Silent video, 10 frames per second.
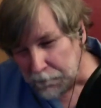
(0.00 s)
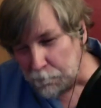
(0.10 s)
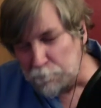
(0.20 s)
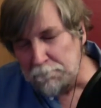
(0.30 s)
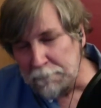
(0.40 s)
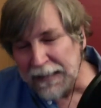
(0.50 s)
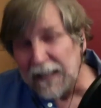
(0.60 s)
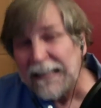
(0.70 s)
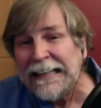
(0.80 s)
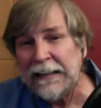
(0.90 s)

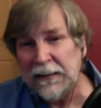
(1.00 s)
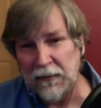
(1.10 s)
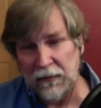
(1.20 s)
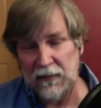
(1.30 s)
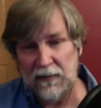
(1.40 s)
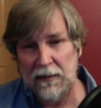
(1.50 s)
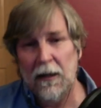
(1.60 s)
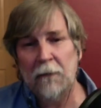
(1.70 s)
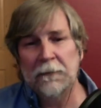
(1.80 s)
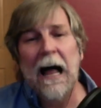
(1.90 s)
millions
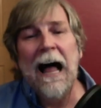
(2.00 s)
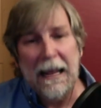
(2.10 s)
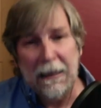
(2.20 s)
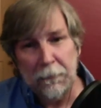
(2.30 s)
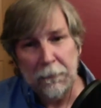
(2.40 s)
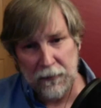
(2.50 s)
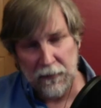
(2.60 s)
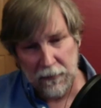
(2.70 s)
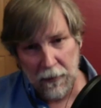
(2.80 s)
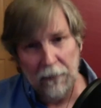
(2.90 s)
of
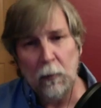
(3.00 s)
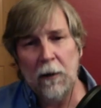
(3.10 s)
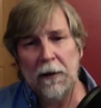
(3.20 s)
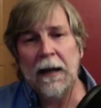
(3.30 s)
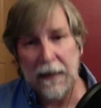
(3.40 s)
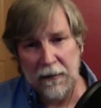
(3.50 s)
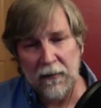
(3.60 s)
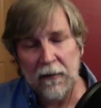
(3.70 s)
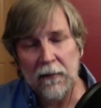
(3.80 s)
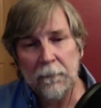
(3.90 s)
lives on the one
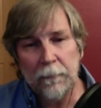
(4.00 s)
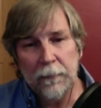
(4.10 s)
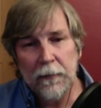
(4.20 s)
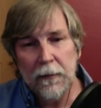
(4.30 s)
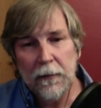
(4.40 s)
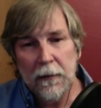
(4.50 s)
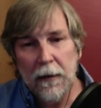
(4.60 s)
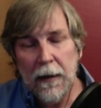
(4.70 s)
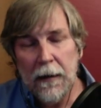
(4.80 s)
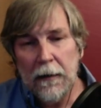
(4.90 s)
hand,
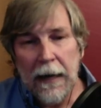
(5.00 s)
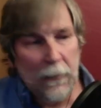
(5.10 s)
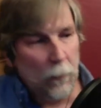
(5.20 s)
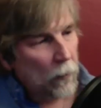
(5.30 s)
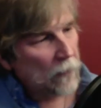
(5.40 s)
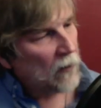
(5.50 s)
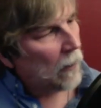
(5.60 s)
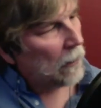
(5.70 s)
And we're talking